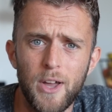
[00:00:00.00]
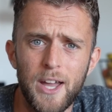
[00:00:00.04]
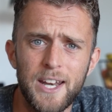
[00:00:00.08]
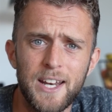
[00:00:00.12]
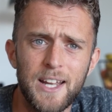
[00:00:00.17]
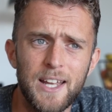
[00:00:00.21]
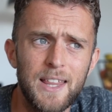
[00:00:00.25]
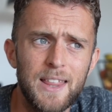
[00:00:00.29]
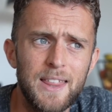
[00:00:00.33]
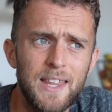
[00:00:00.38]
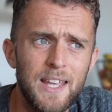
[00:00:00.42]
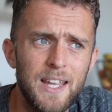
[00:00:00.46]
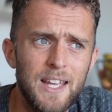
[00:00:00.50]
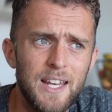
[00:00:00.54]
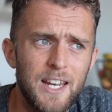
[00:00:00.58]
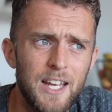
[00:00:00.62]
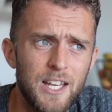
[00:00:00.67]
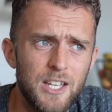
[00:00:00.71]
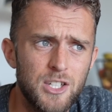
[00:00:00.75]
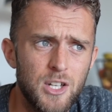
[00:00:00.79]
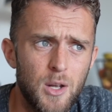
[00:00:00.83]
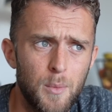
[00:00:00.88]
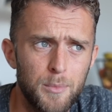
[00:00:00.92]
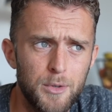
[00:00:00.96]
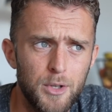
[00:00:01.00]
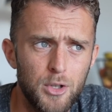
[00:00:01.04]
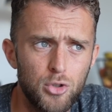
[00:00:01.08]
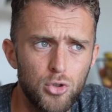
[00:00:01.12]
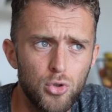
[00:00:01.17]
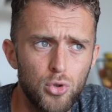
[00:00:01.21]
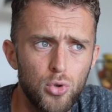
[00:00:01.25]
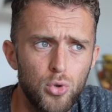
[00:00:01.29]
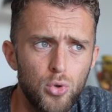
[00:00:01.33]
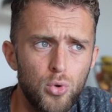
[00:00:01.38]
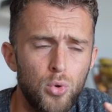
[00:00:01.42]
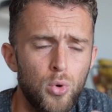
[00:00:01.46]
And I think it has something to
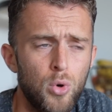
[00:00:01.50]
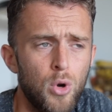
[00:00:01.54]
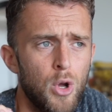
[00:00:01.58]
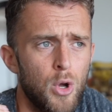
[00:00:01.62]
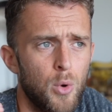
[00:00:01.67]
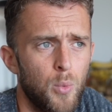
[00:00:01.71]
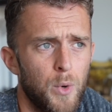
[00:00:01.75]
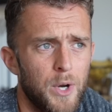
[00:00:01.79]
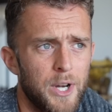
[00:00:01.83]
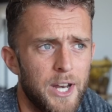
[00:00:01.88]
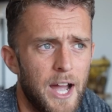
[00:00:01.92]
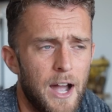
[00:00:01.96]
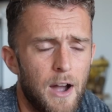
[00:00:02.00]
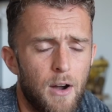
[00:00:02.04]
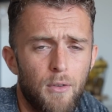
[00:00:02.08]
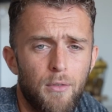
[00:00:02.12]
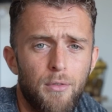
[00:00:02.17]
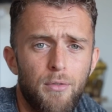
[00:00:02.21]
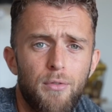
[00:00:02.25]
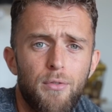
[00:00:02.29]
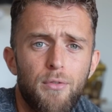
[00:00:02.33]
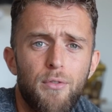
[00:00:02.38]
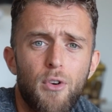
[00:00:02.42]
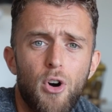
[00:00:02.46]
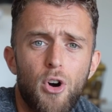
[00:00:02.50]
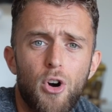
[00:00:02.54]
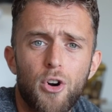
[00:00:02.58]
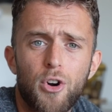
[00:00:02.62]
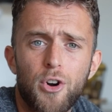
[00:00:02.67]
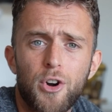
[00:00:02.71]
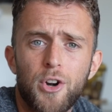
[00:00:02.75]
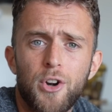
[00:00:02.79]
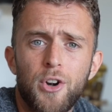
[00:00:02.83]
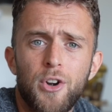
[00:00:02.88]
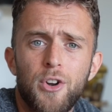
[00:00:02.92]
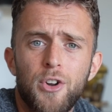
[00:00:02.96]
do with how
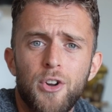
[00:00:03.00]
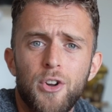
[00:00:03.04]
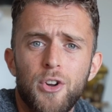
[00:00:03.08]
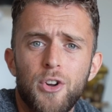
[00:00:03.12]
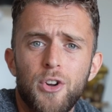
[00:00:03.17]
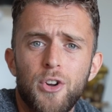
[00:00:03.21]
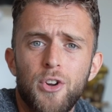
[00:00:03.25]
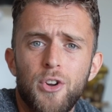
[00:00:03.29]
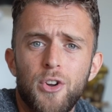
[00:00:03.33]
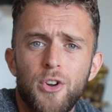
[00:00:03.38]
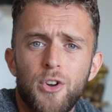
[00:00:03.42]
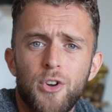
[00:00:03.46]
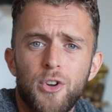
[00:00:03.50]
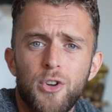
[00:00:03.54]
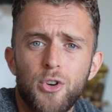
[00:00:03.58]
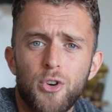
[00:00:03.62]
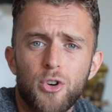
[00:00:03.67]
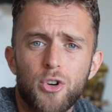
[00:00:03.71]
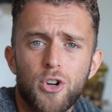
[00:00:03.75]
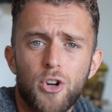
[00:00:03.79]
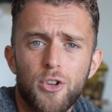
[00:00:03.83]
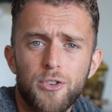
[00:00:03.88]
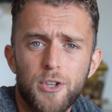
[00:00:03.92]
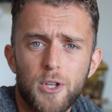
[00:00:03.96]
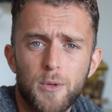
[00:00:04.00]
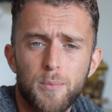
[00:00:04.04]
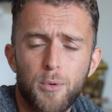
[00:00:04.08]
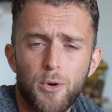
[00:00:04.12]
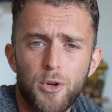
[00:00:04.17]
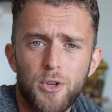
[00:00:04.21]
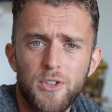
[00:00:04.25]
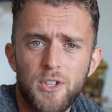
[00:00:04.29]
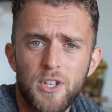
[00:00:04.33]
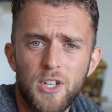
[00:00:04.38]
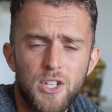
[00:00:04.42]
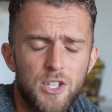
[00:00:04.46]
far your contact
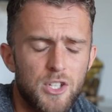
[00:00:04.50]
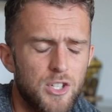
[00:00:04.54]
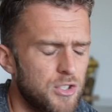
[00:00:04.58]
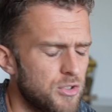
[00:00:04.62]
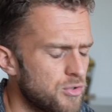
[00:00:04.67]
point is.